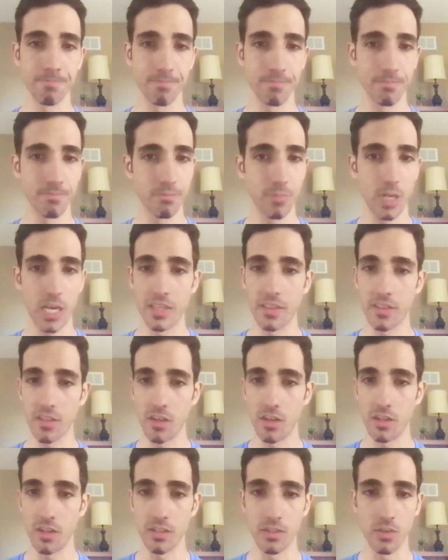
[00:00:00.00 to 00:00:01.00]

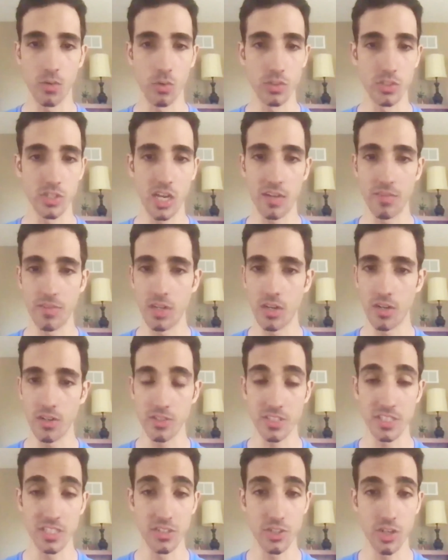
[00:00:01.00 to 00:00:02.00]
Python or Java or
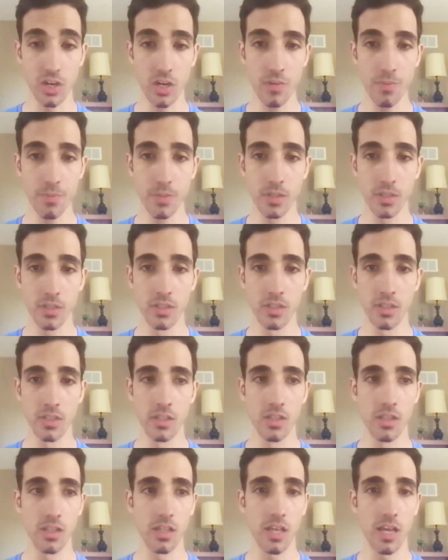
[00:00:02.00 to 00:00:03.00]
C#,
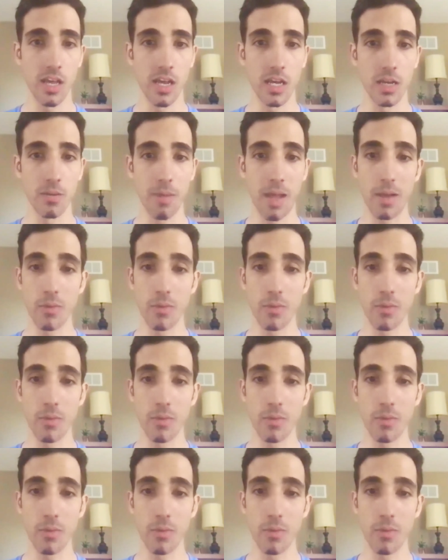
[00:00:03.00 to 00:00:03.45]
I